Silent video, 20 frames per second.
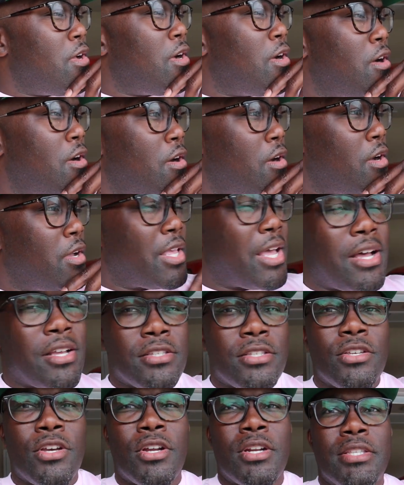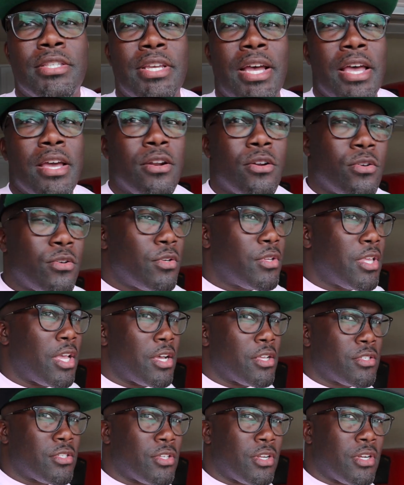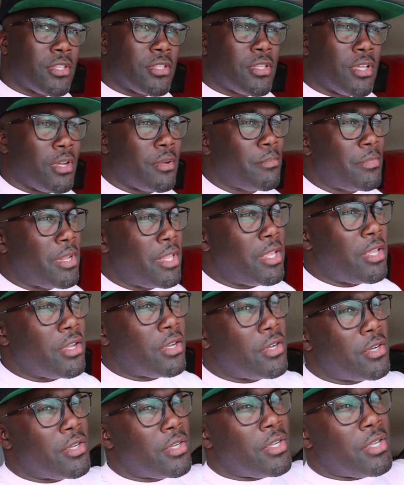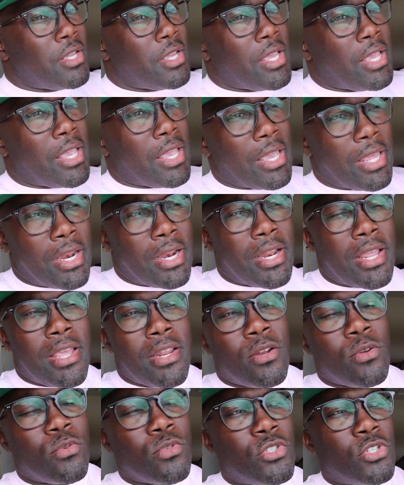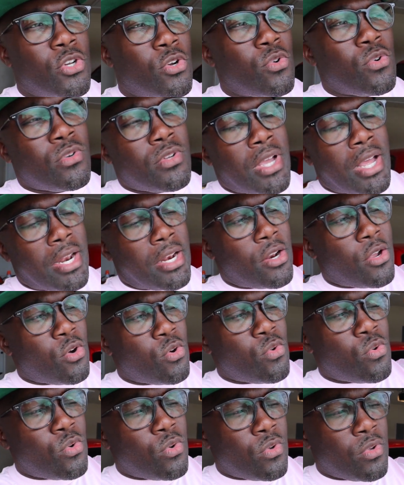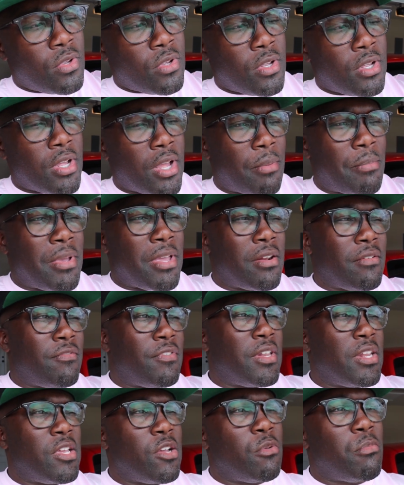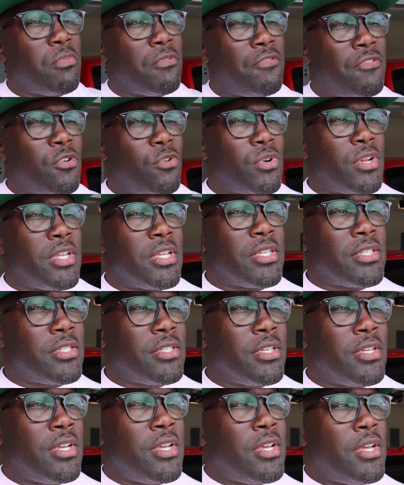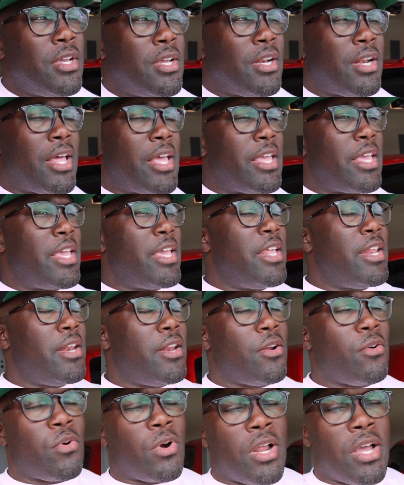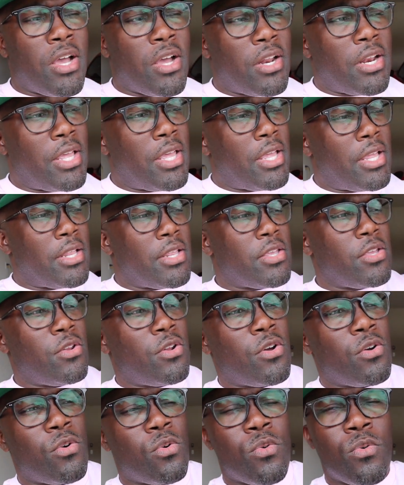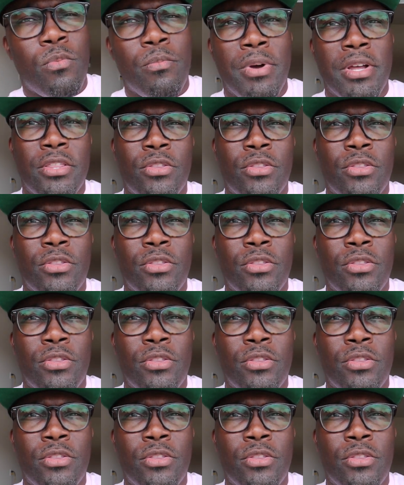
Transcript: Uh, y'all saw the title, y'all saw the thumbnail, and it ain't no joke. I know I made a video before this like hitting around at, you know, my